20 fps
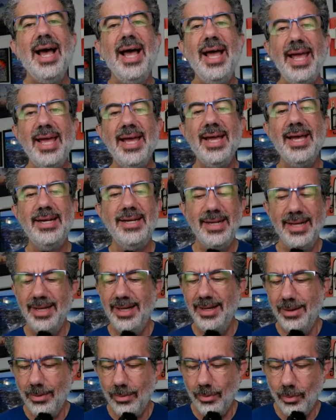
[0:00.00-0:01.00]
And
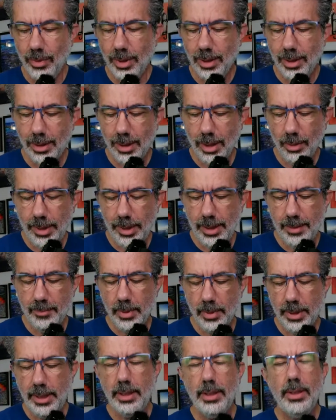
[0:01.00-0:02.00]
we're going to
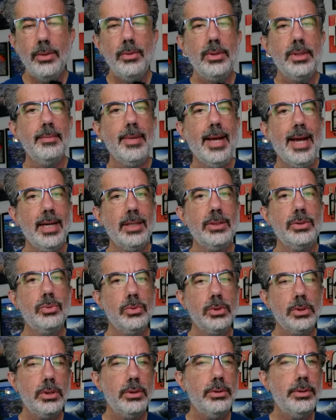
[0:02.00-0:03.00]
bring you some
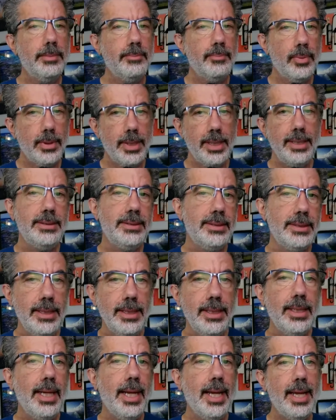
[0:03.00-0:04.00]
actual current
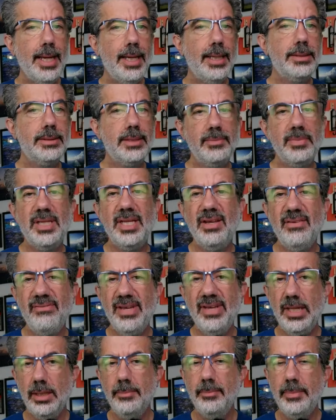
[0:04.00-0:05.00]
pricing and some of the
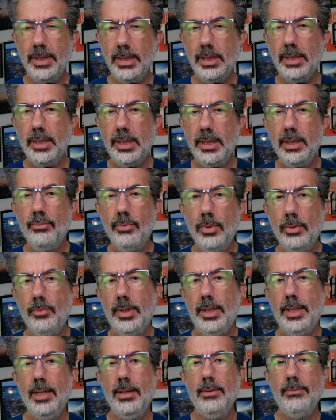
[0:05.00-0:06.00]
availability of what
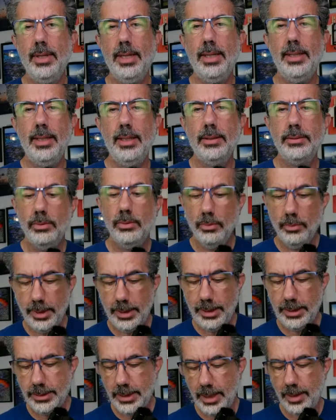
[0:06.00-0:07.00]
we got right now. So we're
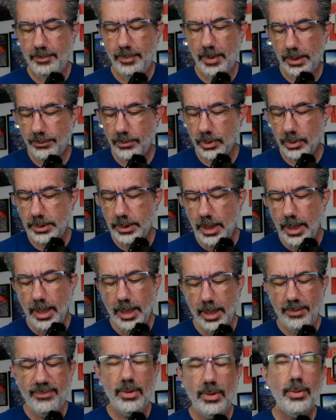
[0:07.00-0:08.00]
really excited. But of course,
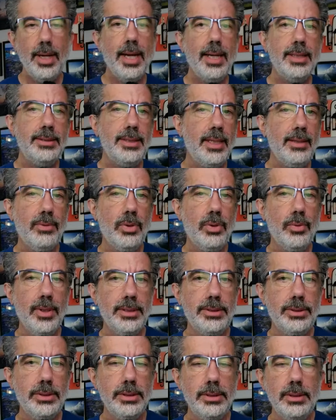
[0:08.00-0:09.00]
if you guys have
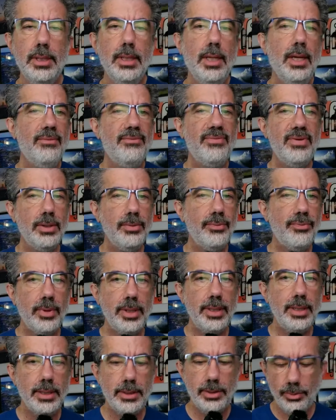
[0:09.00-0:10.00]
questions, feel
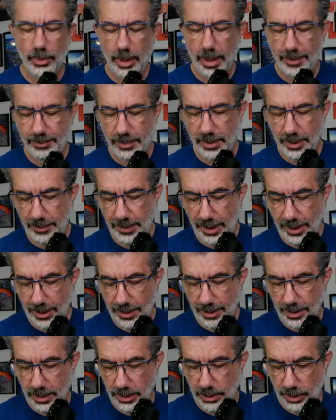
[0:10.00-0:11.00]
free to drop them
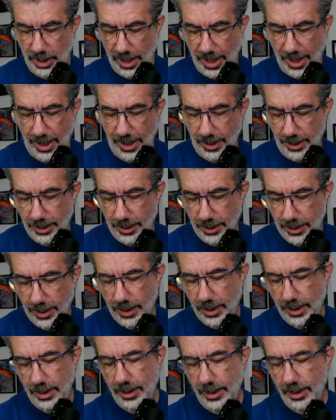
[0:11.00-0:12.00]
in the chat.
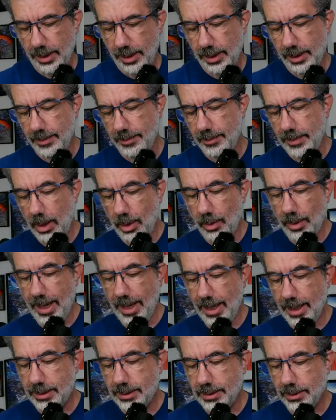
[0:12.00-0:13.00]

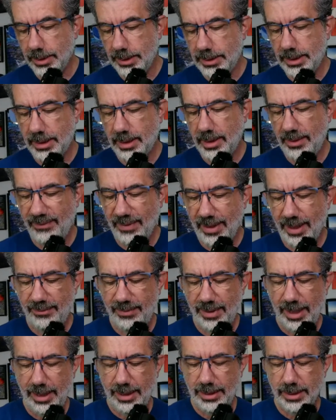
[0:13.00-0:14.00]
Alex, only
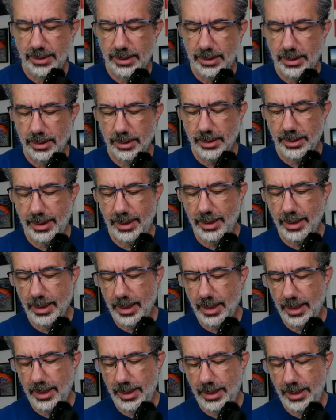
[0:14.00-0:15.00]
65 days until the
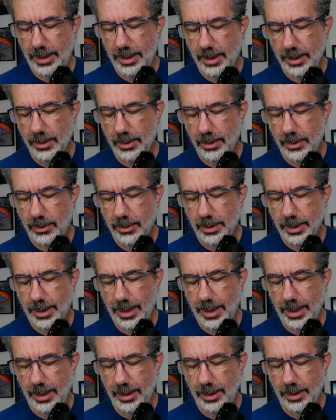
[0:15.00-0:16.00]
La Lida Loca
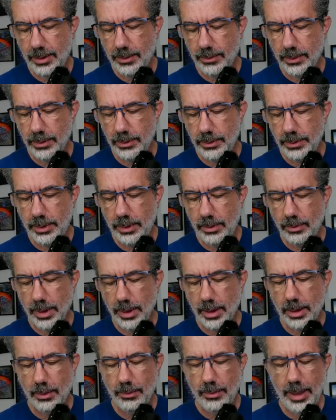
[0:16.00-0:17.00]
Canada cruise. You
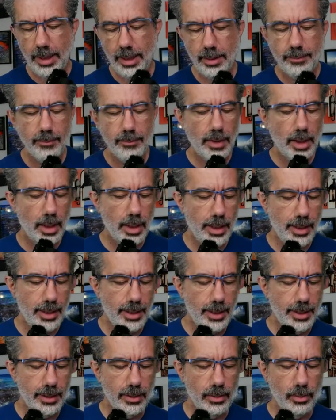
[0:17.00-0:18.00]
are correct.
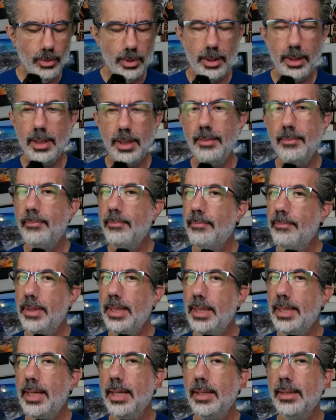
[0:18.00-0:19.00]
We're going to
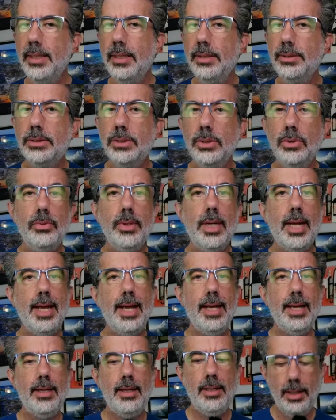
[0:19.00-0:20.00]
be getting there soon.
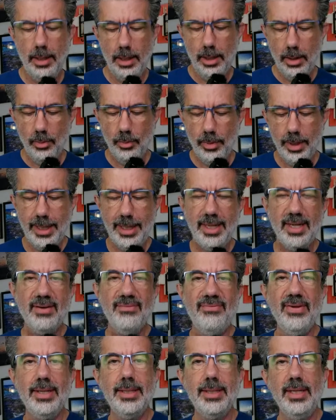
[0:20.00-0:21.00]
And when I get
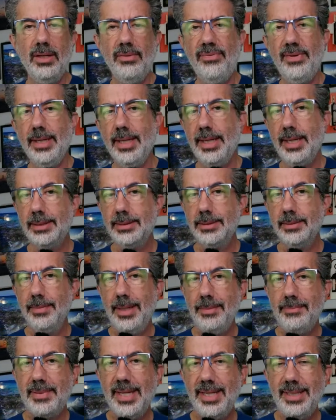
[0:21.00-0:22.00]
to Philadelphia, I got some
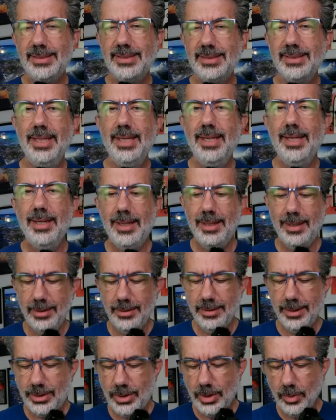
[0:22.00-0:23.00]
updates
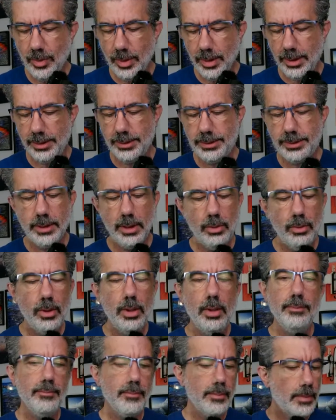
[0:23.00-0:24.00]
on the tours. So
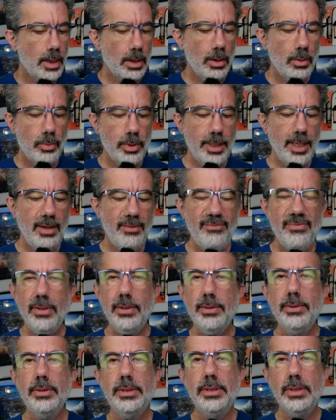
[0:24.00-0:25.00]
without
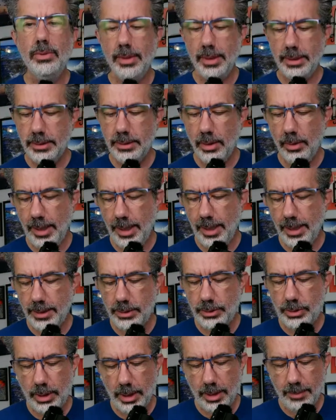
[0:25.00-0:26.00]
further ado, let's go ahead
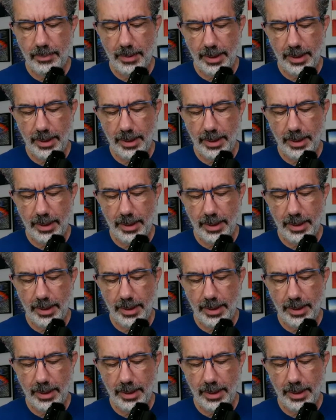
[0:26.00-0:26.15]
and jump